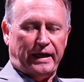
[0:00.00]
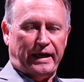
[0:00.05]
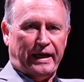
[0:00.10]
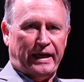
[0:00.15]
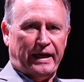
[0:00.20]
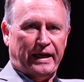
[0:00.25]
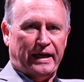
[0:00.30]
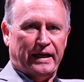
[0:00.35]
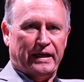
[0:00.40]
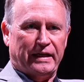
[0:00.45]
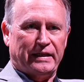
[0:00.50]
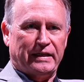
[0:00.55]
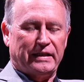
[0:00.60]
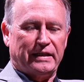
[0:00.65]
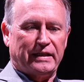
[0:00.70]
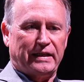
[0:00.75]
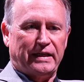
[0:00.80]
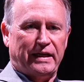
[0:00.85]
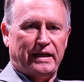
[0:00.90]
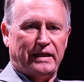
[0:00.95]

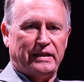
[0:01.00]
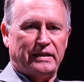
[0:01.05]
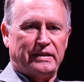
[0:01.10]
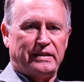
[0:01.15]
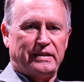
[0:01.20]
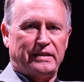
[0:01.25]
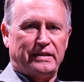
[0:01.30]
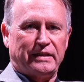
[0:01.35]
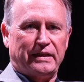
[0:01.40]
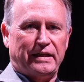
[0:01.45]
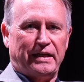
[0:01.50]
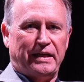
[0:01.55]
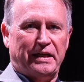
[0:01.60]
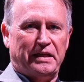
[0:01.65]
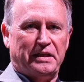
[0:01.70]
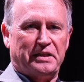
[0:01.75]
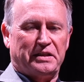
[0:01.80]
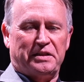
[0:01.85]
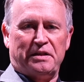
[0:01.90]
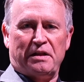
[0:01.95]
And it
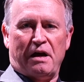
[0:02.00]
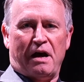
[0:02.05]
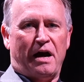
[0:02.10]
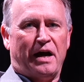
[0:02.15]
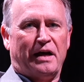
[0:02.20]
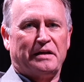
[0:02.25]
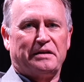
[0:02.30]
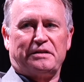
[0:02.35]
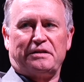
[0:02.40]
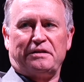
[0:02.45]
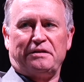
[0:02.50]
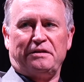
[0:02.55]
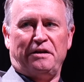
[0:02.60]
is not,